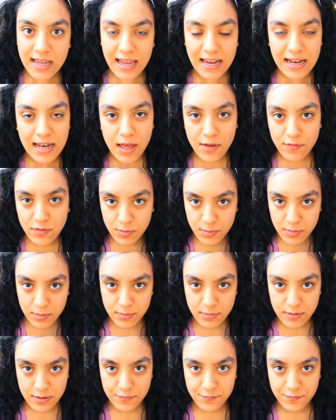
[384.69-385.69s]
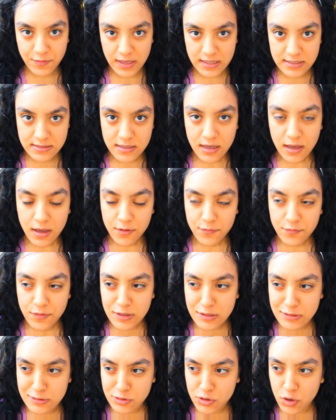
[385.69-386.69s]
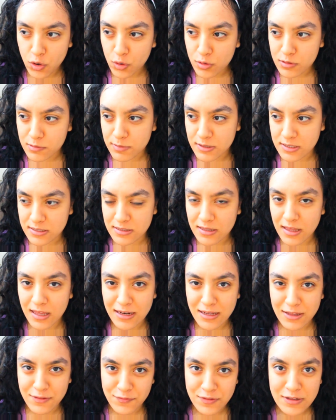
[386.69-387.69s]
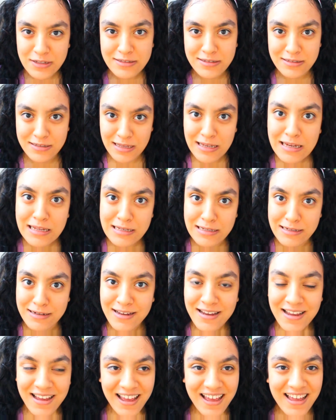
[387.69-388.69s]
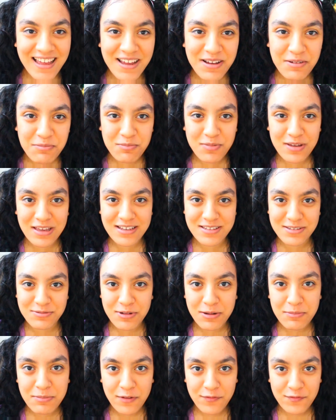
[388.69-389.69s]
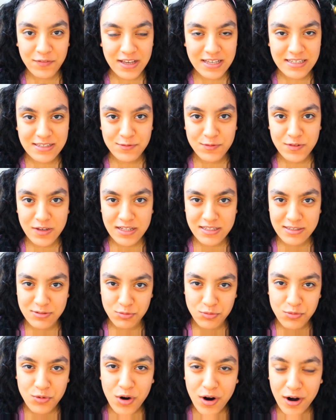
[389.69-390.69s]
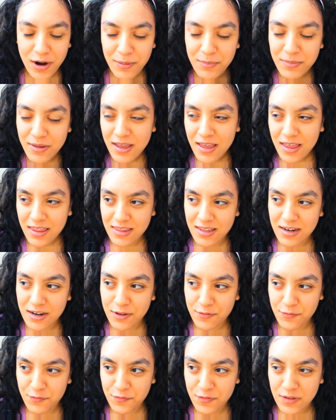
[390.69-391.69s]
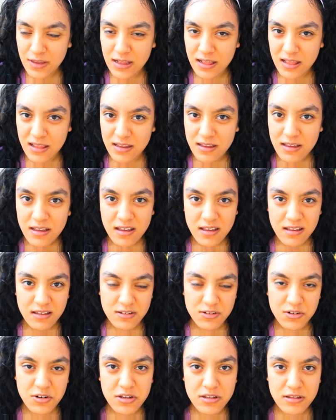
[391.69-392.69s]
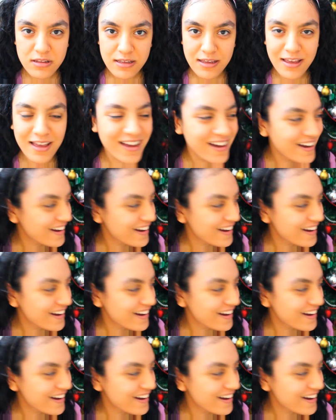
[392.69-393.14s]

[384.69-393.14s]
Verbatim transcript: I love it when my face feels cold, because then it feels clean. Because when my face feels warm, then I feel dirty.